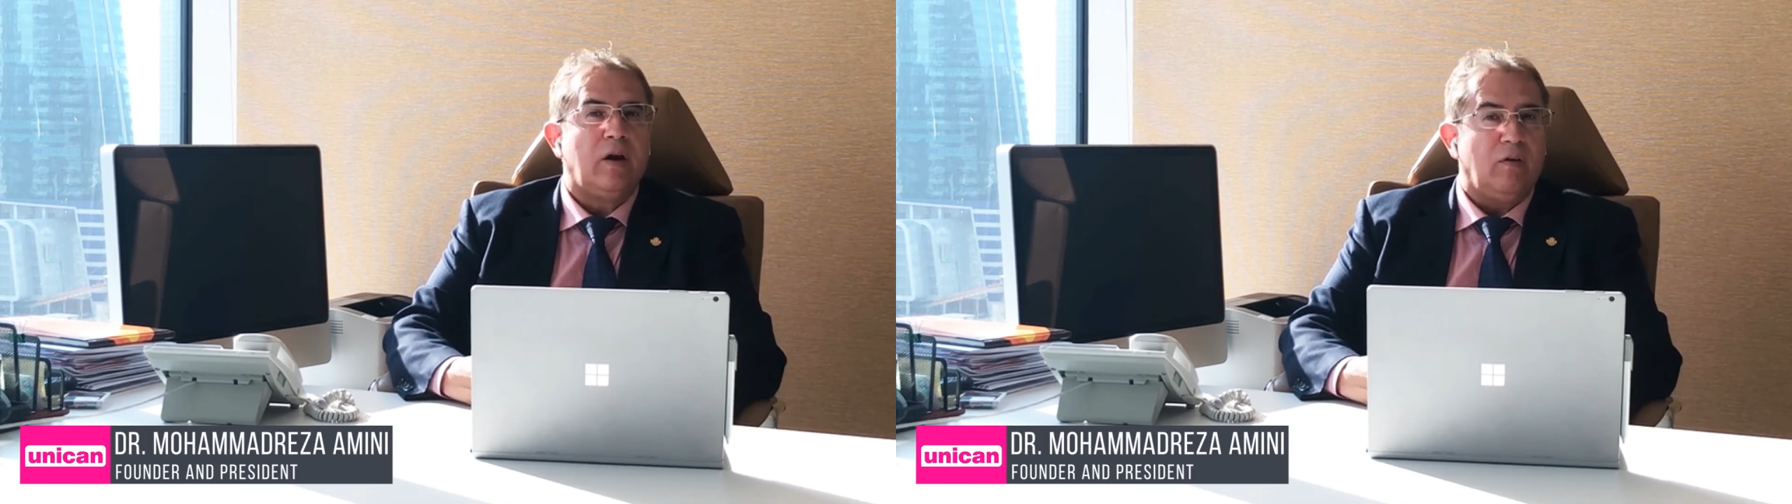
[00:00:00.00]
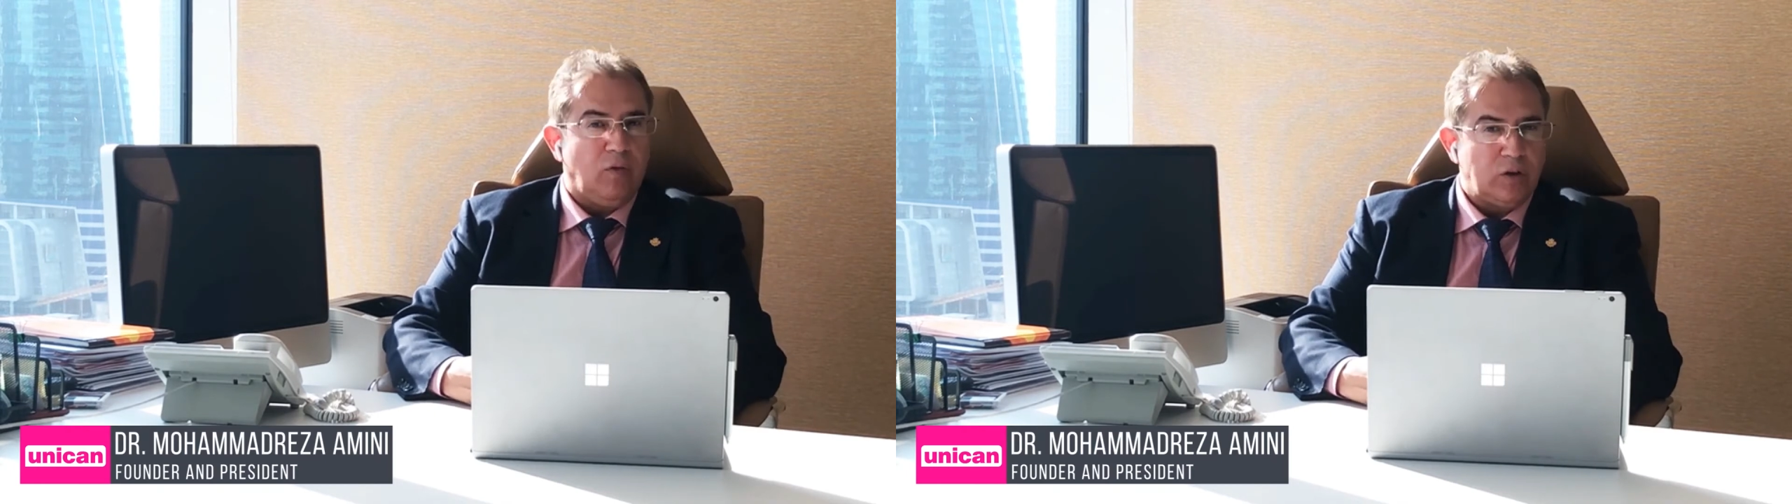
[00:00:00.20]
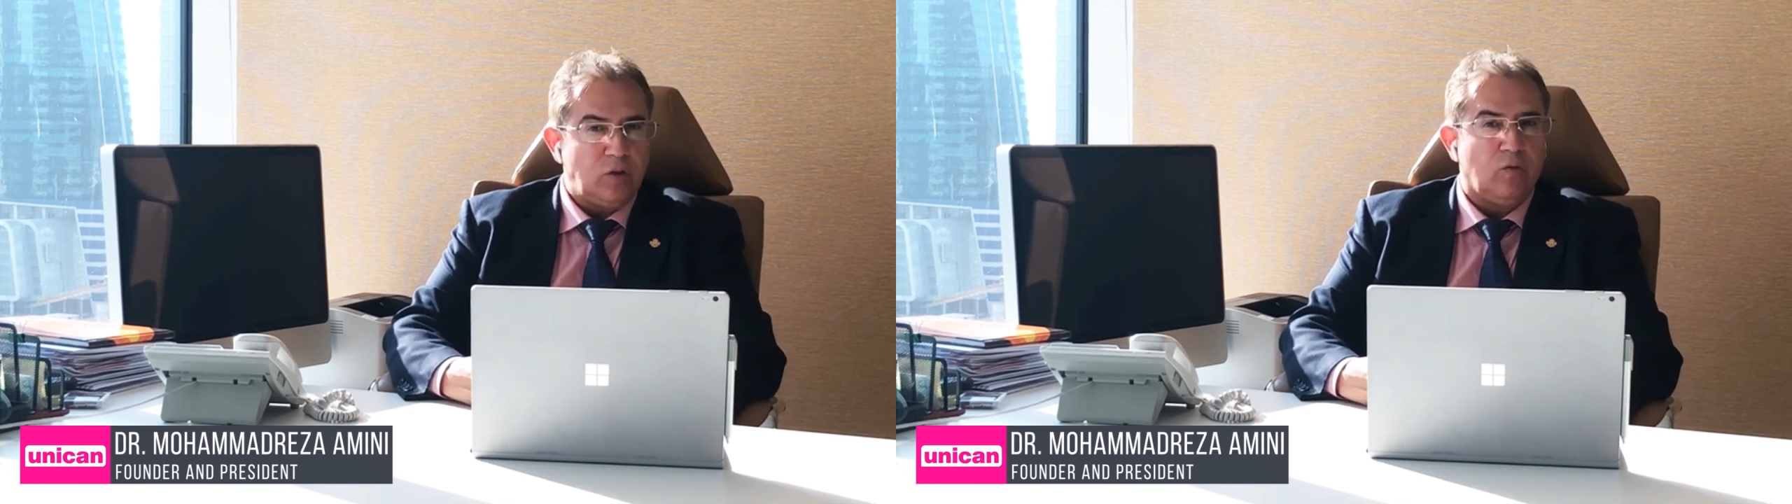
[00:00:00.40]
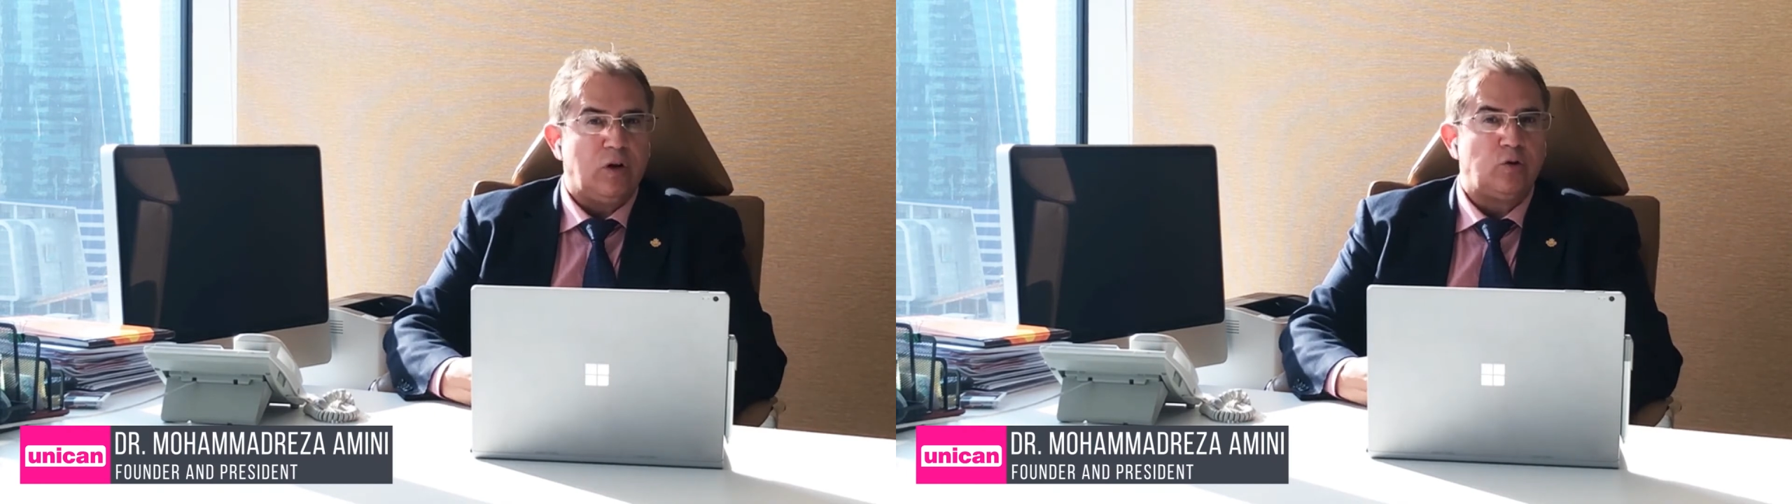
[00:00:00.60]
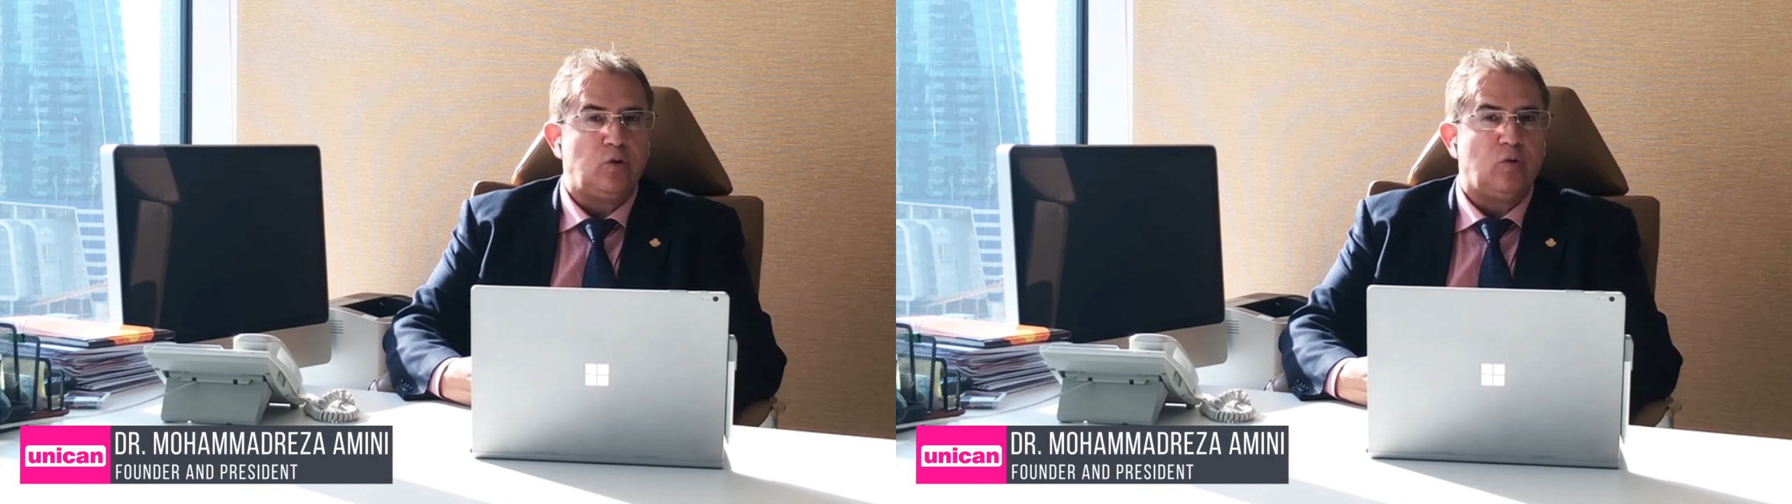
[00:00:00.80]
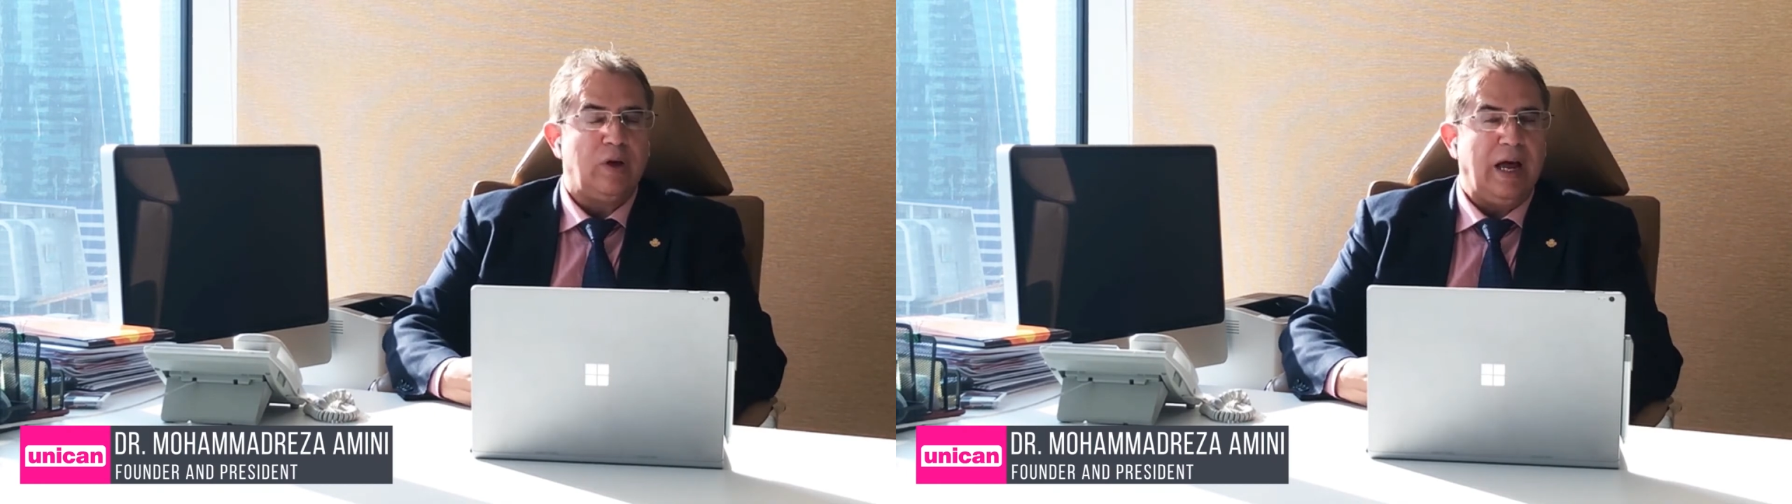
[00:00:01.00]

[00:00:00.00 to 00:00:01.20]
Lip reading: of what you want to do